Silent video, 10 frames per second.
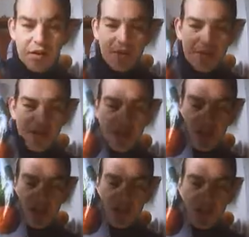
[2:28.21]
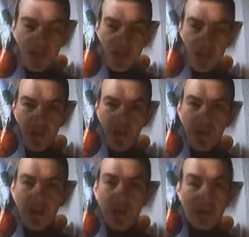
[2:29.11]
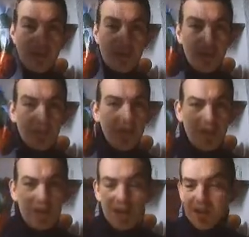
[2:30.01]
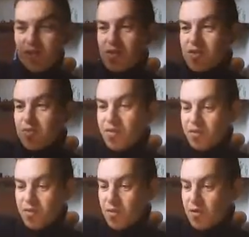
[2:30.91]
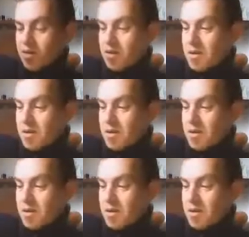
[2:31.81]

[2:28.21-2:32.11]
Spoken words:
thingy, which I've never had used before,